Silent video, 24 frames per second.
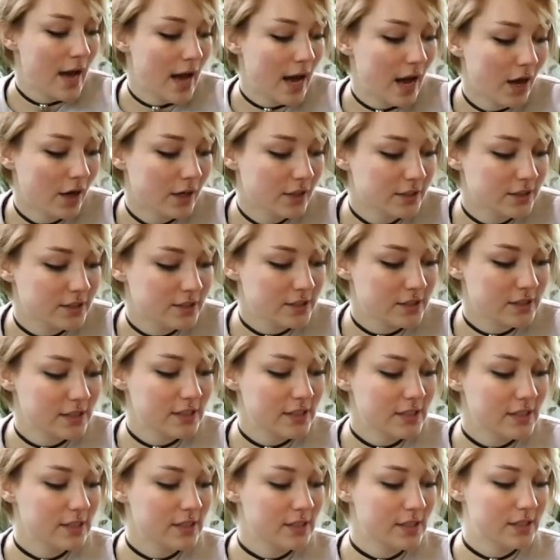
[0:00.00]

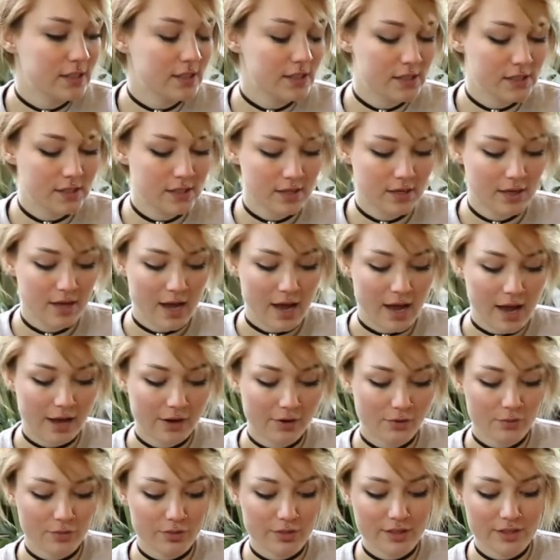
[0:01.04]
Honestly, I
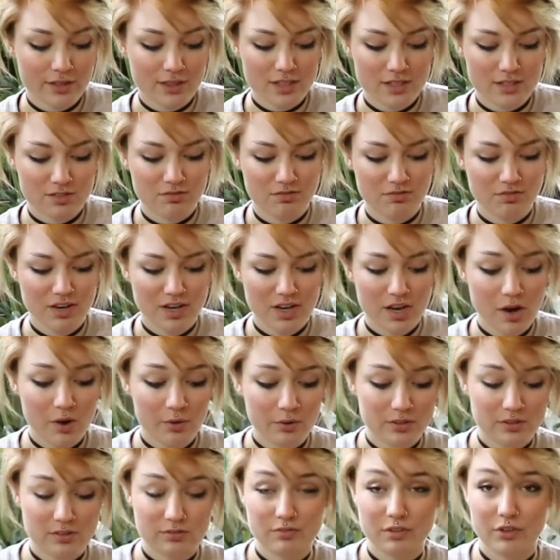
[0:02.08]
don't think this video
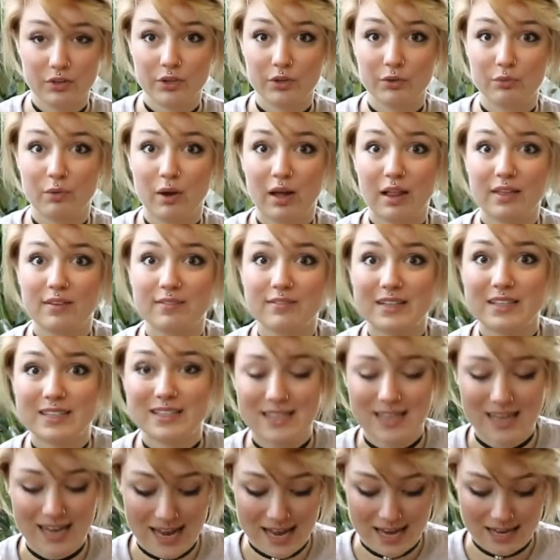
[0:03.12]
is very relevant
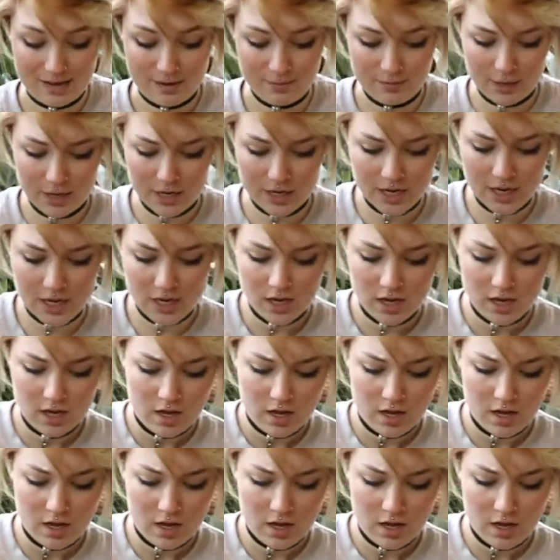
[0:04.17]
to anybody.